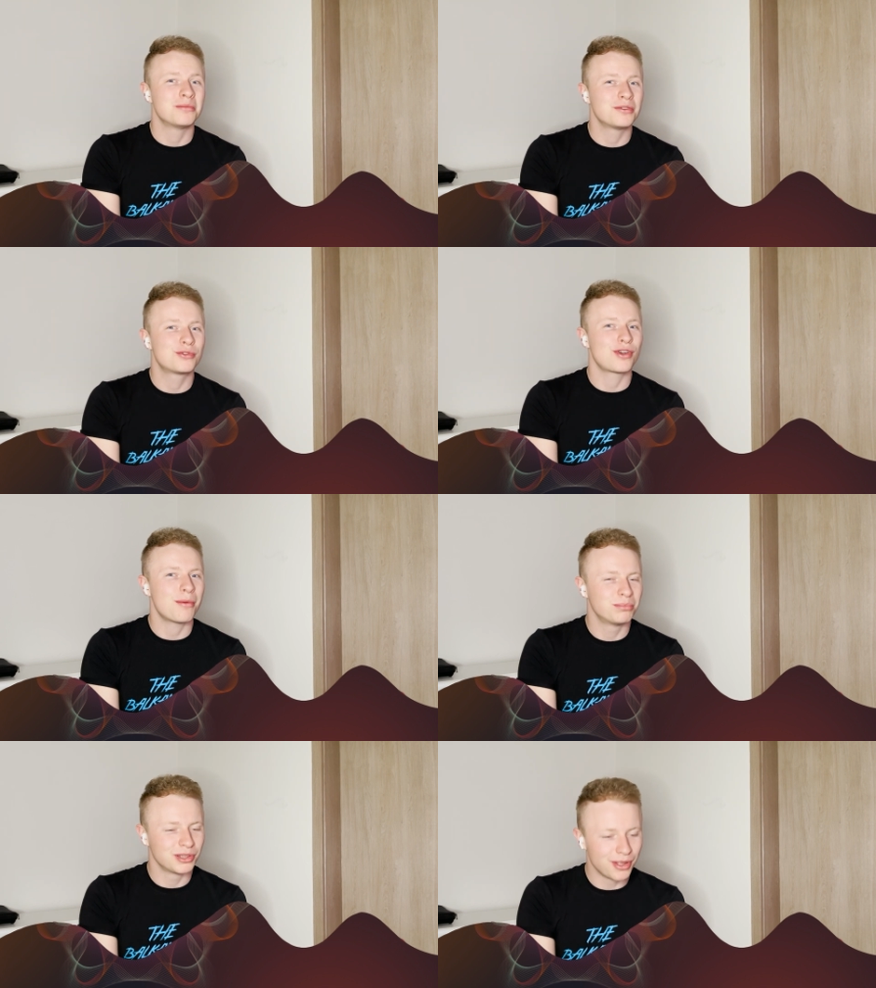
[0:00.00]

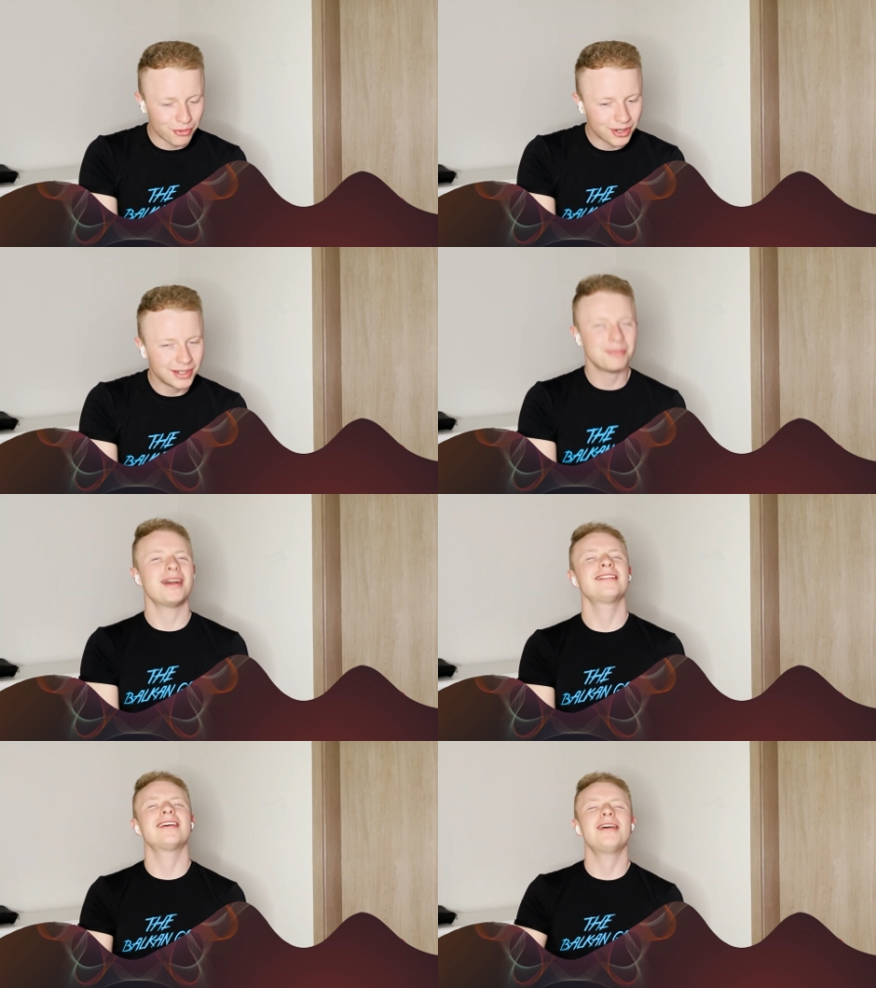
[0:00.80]
drop lower in my
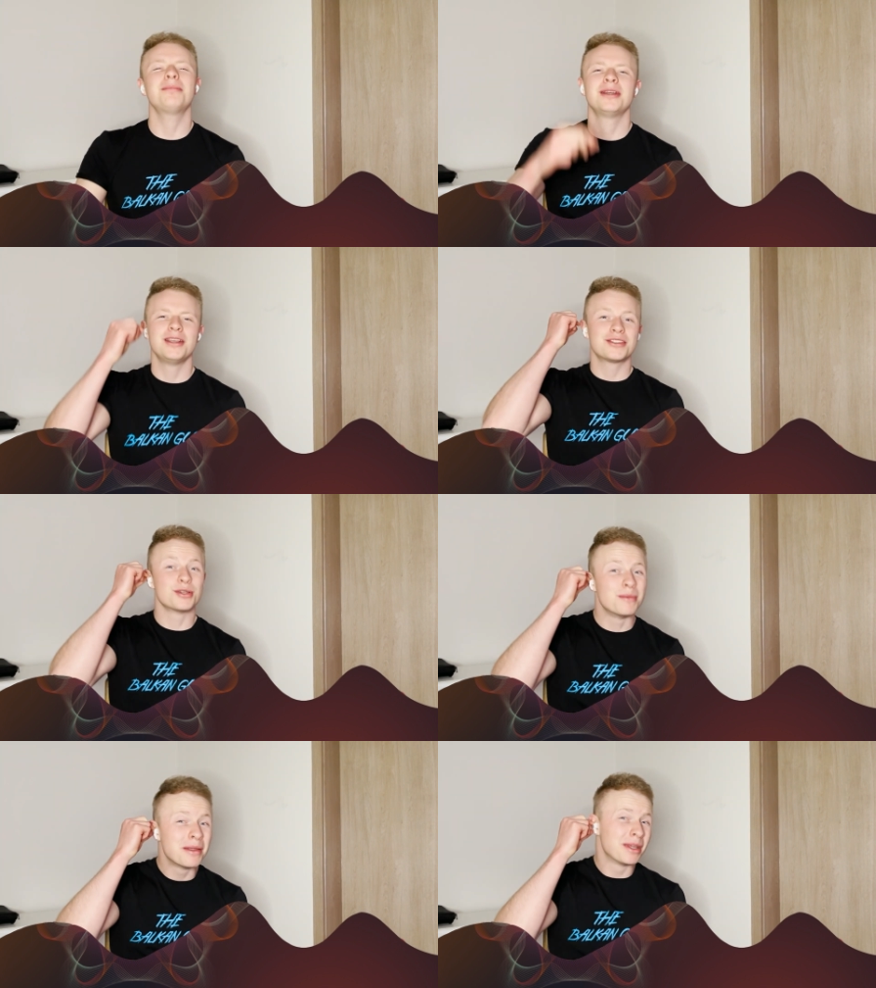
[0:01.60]
top. So
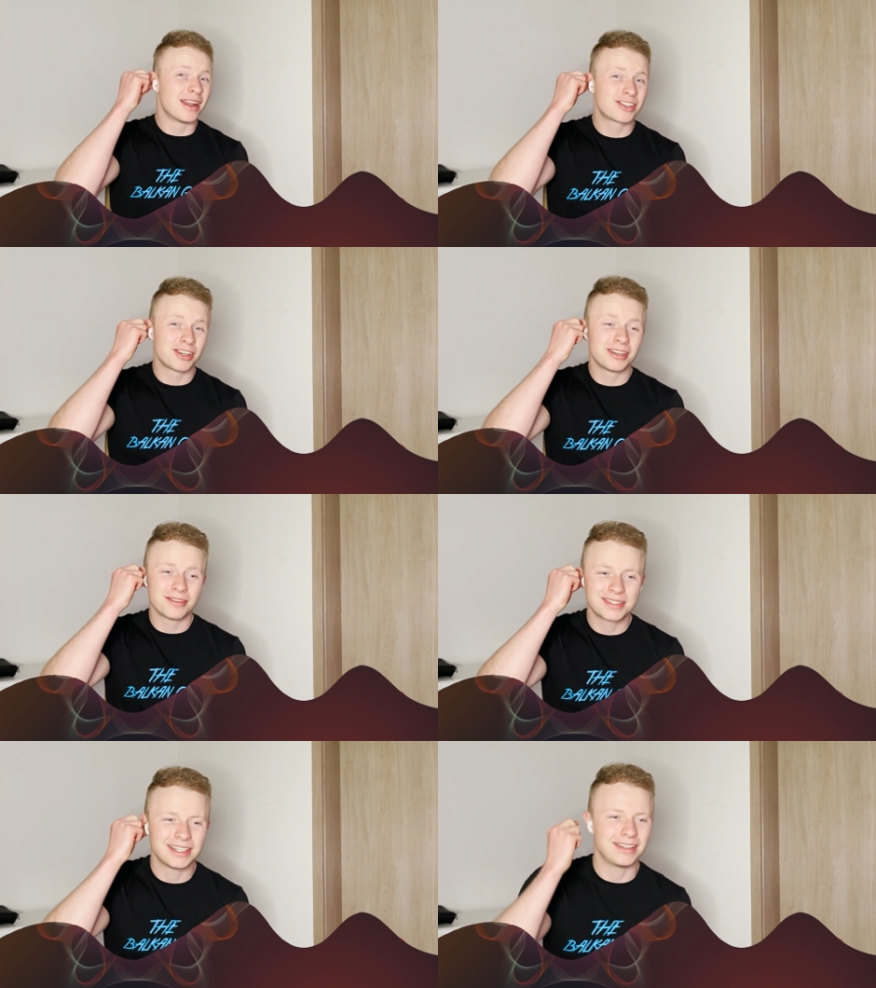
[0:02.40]
maybe I shouldn't
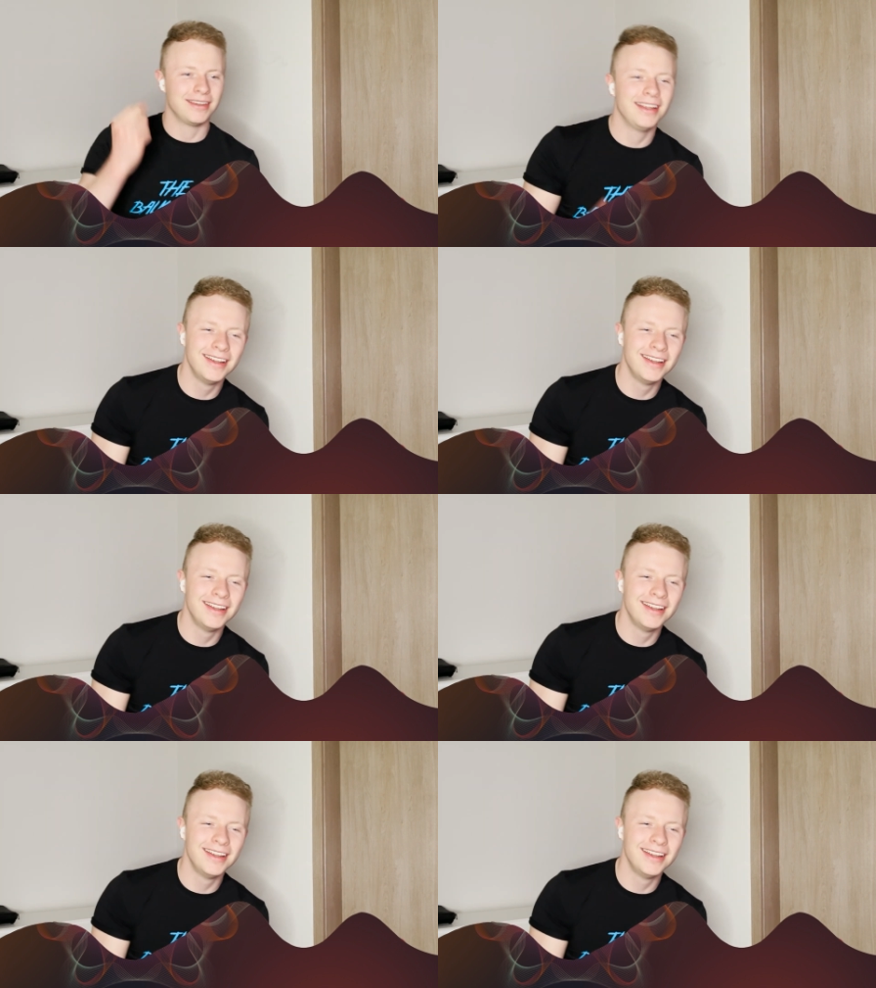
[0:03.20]
have seen it.